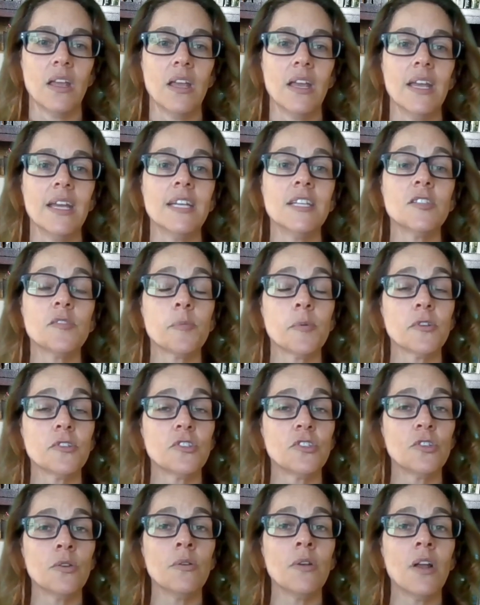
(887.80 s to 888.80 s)
His
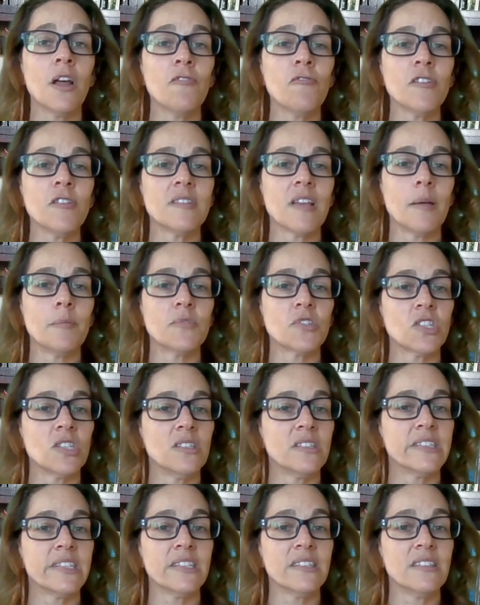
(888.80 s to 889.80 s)
pursuit of
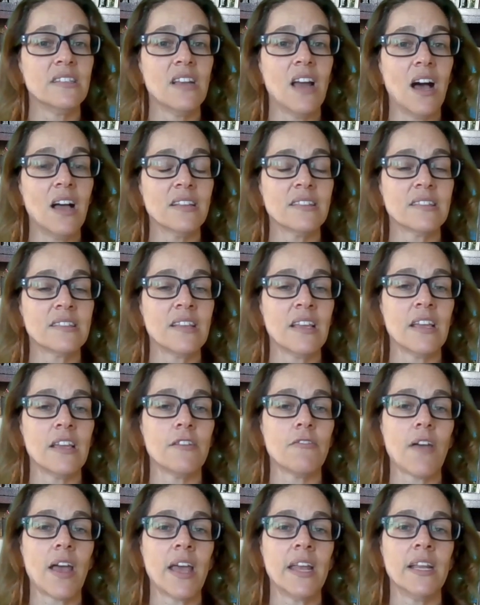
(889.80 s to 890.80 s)
redemption does not
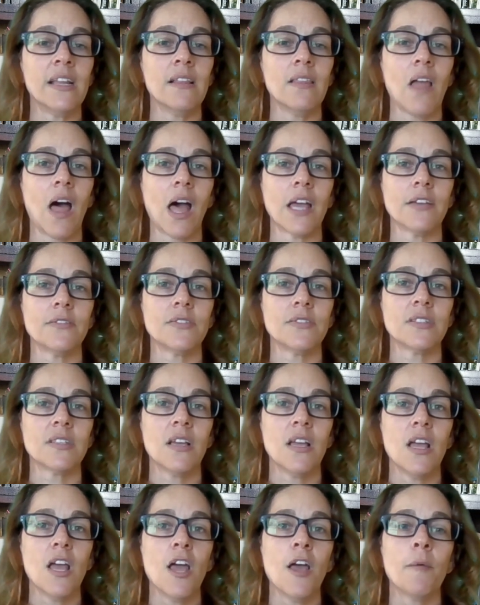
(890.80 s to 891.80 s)
save any lives,
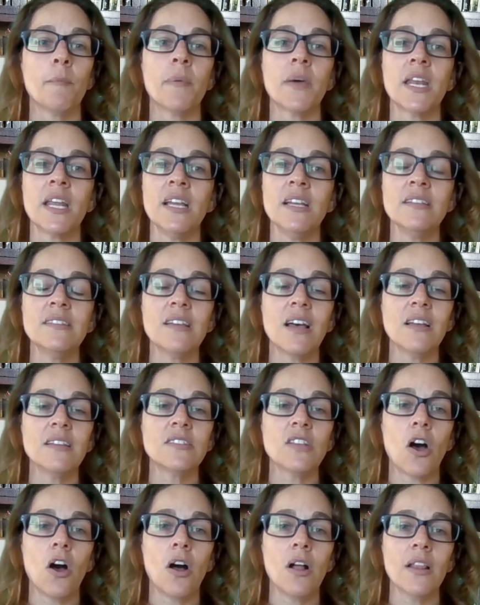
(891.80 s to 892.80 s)
but he does
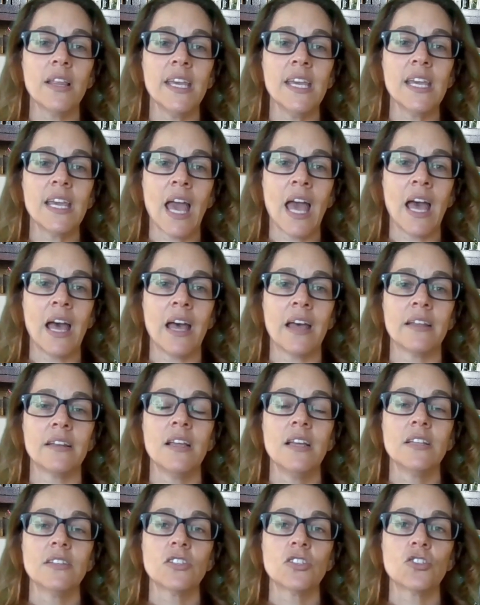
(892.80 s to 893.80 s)
all he can
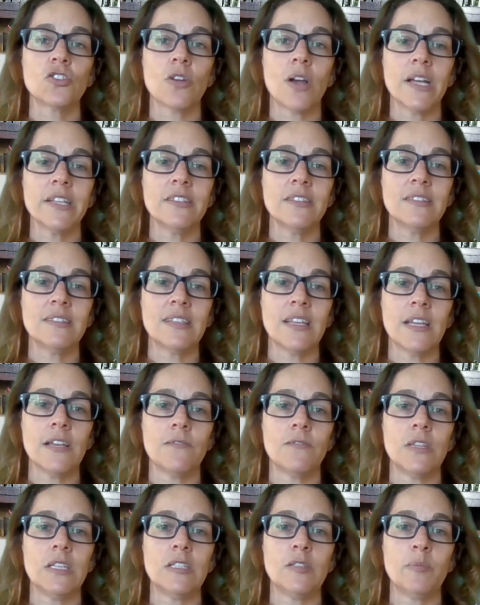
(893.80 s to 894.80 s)
to try to
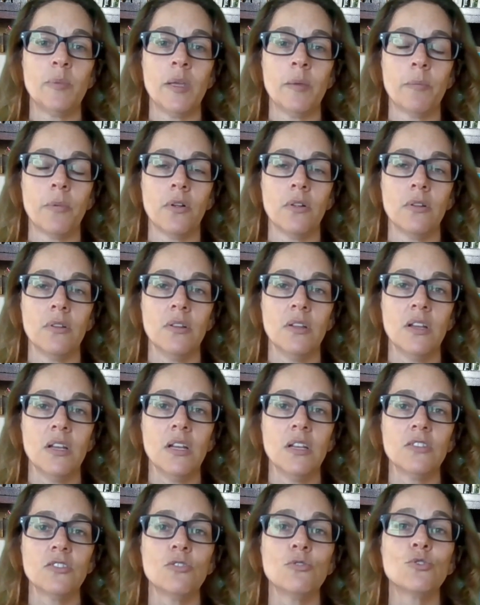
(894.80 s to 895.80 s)
save these people,
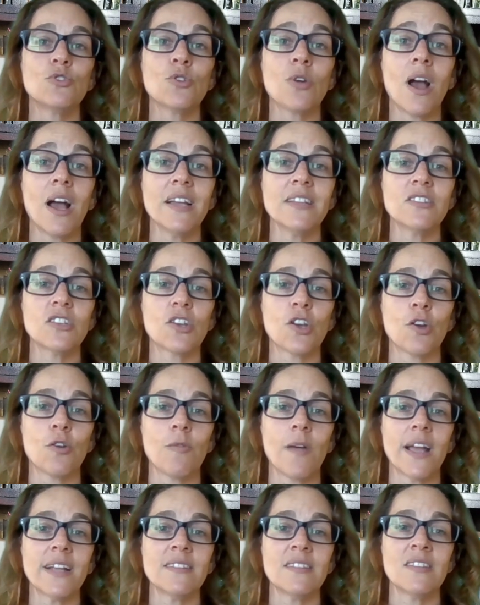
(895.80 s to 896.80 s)
to try to
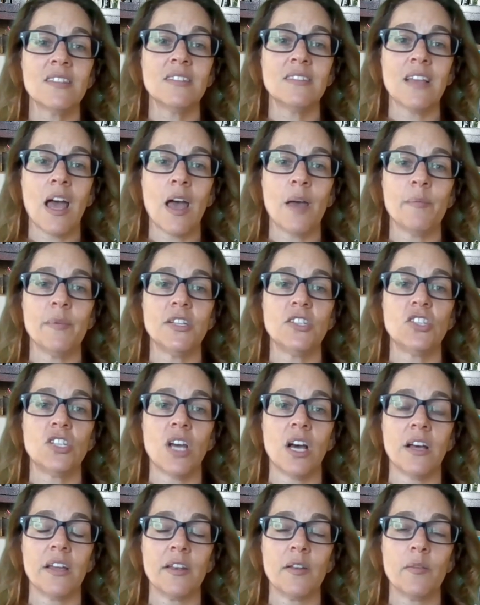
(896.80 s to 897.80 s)
correct the damage
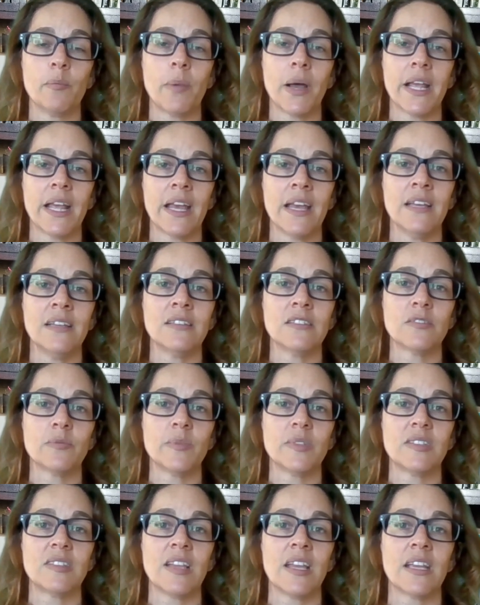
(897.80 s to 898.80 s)
done by his
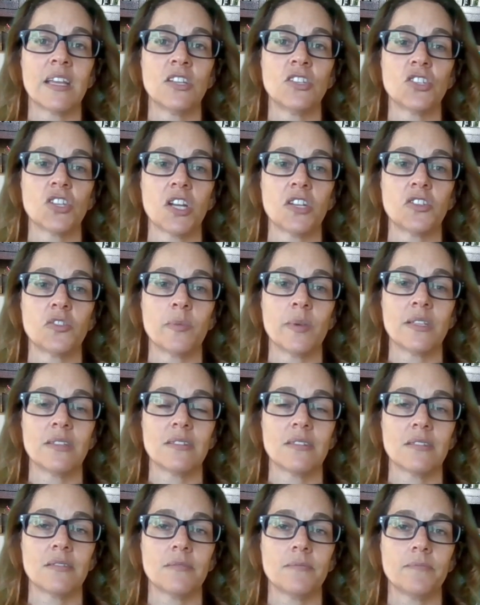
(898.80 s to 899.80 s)
mistaken judgments.